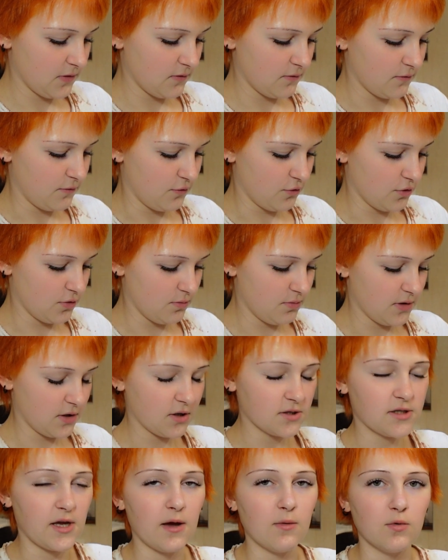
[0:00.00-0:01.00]
for,
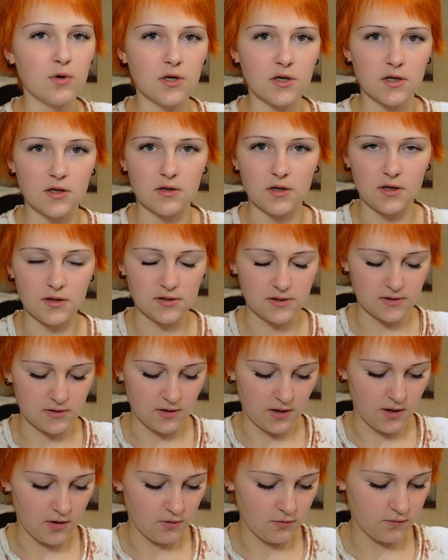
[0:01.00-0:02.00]
because I wanna, as
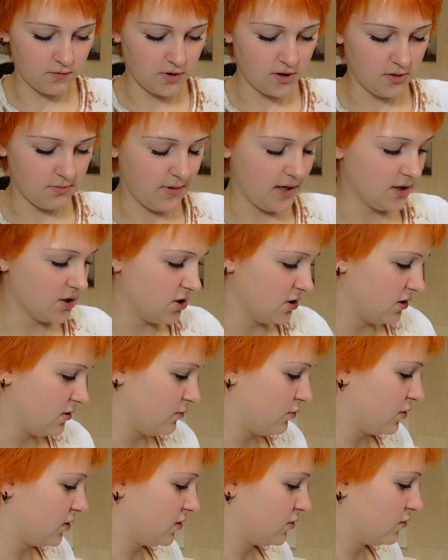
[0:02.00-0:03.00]
I already mentioned, I'm
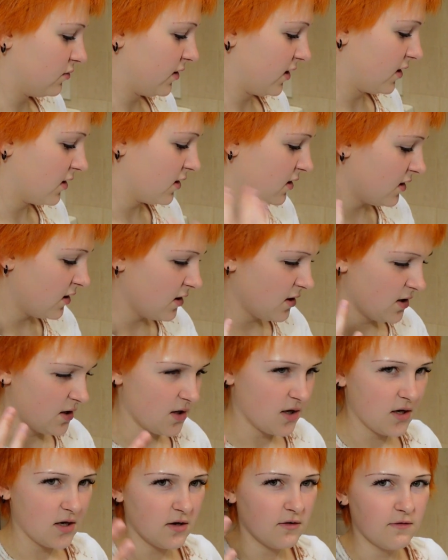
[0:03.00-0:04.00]
gonna do like
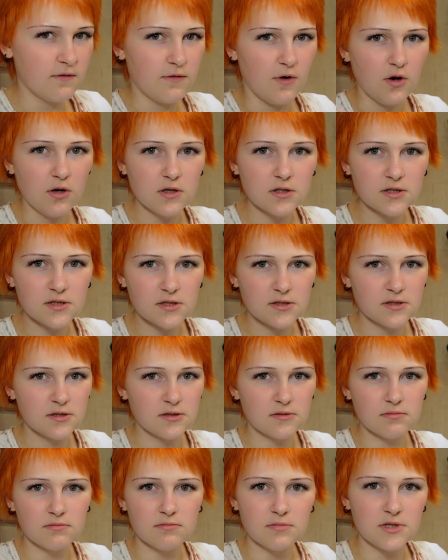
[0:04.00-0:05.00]

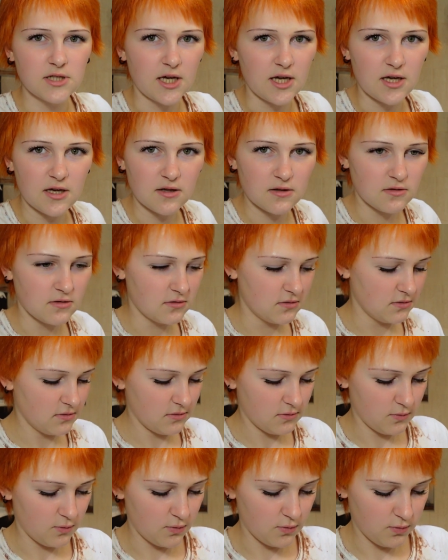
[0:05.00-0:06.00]
foxtail,
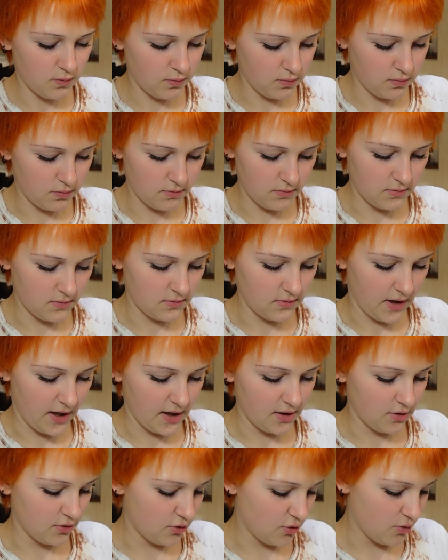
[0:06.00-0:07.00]
I
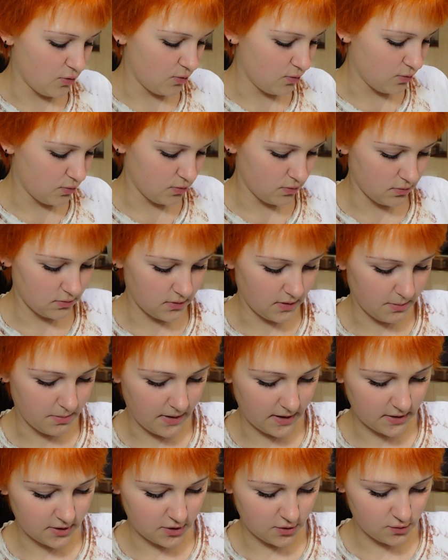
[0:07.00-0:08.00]
don't know,
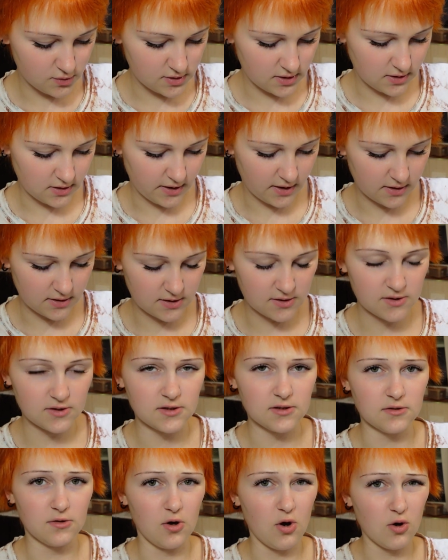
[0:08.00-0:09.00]
but using like
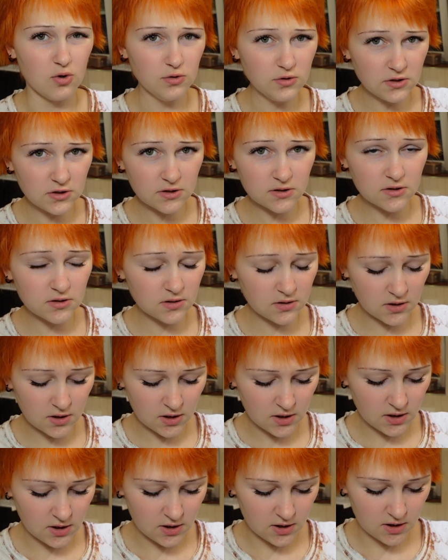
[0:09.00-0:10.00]
this ghost
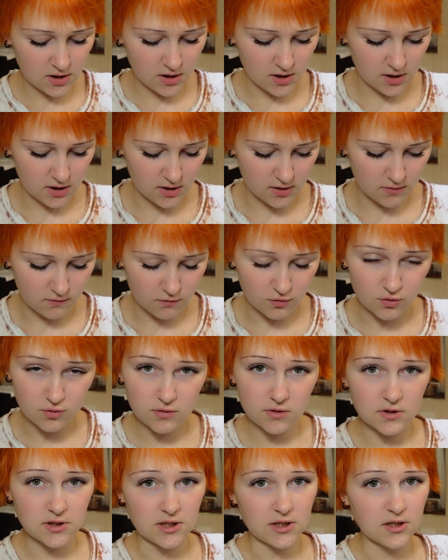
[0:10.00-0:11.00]

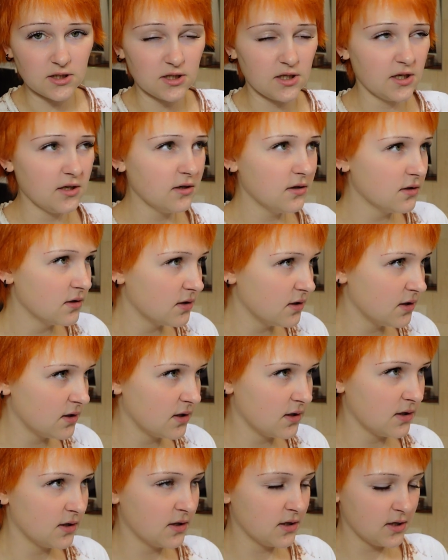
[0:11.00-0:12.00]
root technique.
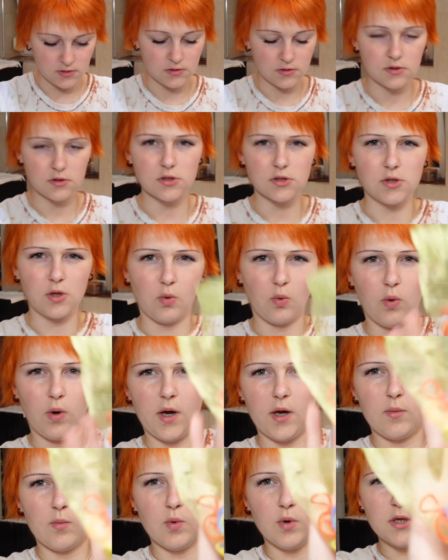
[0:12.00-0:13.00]
So
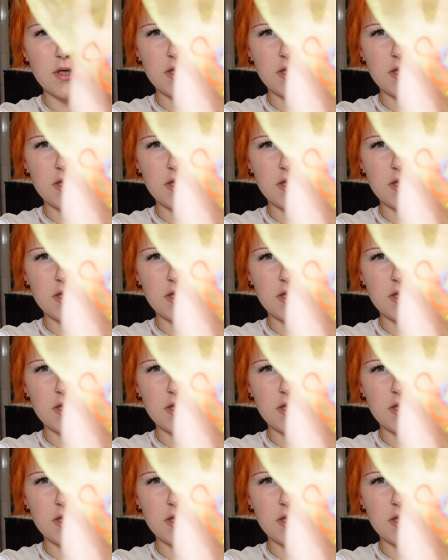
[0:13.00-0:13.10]
I want